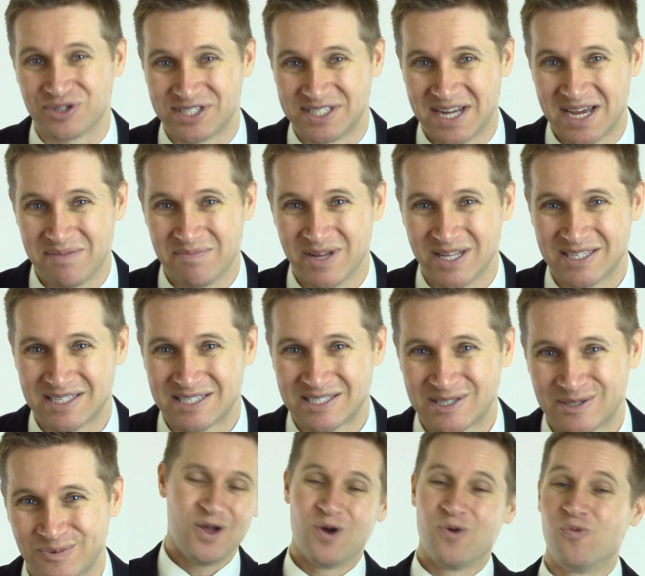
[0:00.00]

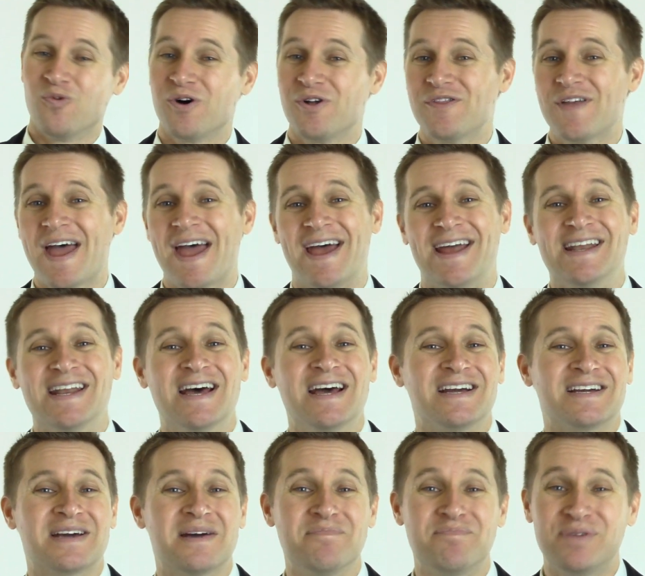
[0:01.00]
statements. Well, then
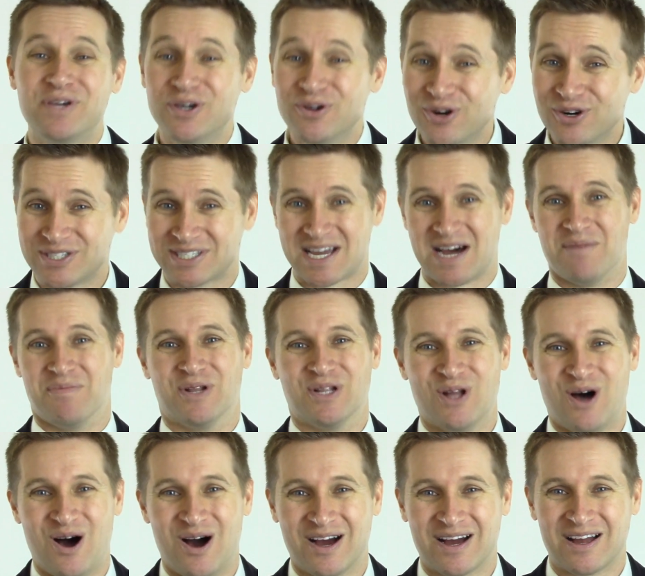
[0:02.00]
computers come
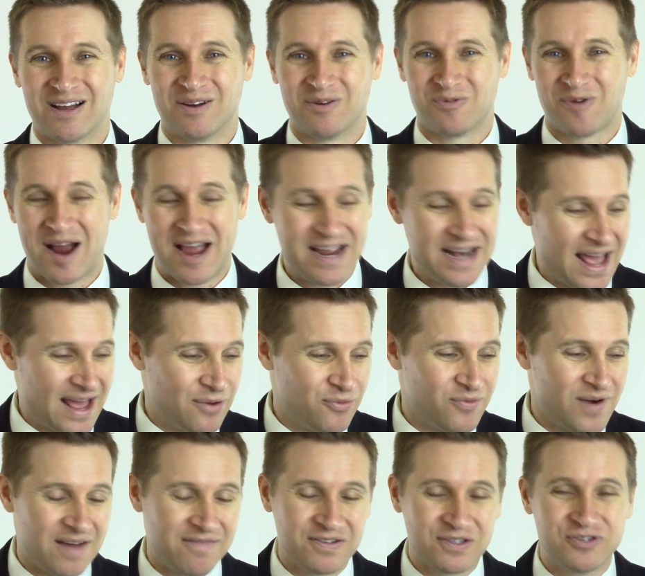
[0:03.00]
along, right, and
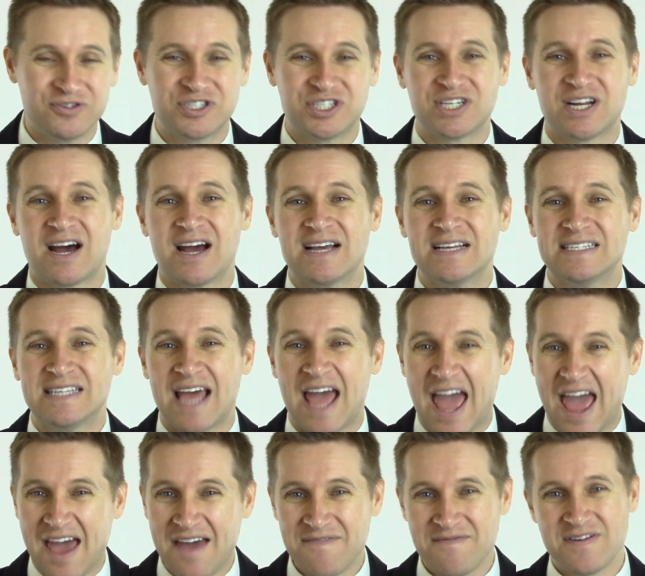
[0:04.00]
revolutionize
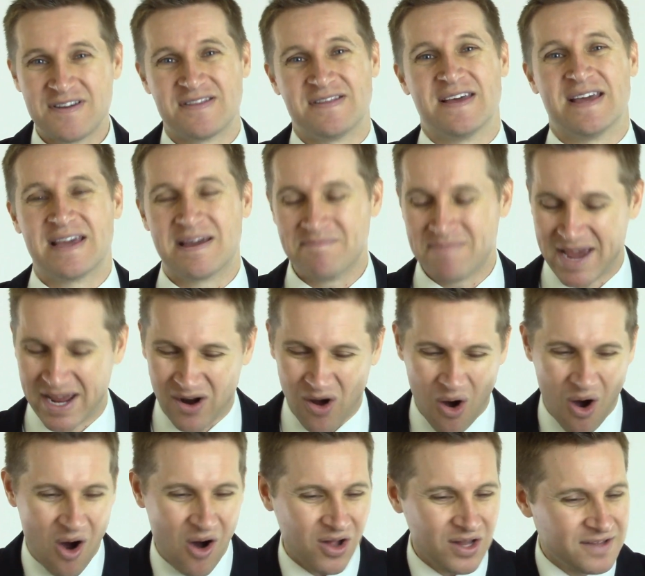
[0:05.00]
everything. It made
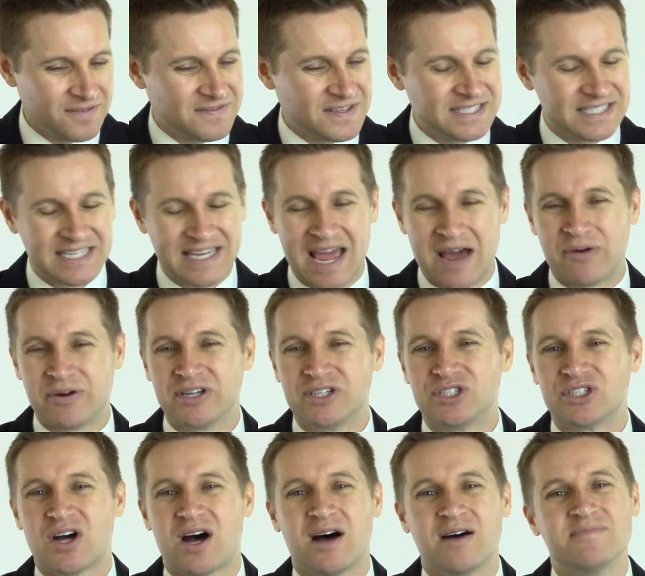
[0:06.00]
all of these accounting
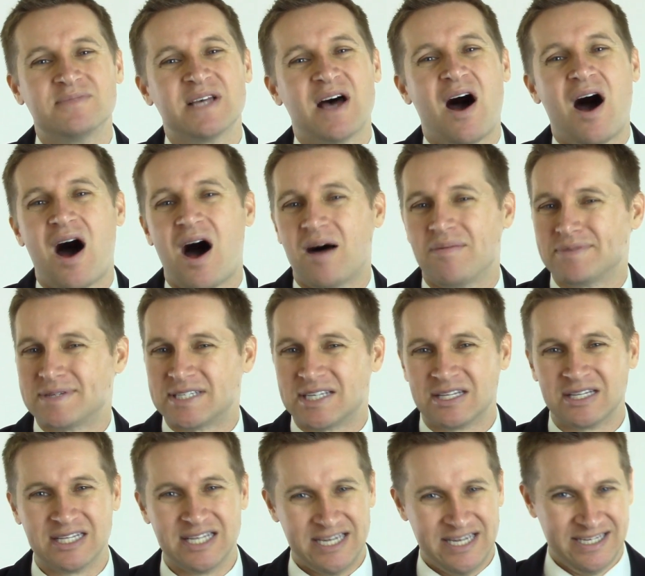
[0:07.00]
jobs
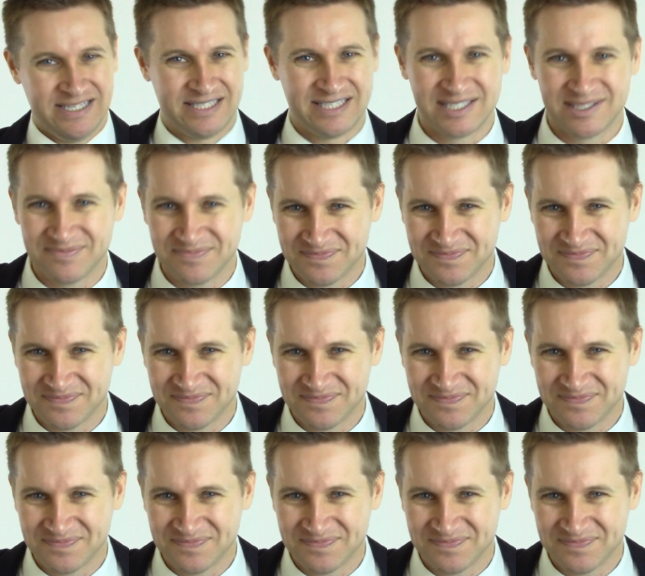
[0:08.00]
obsolete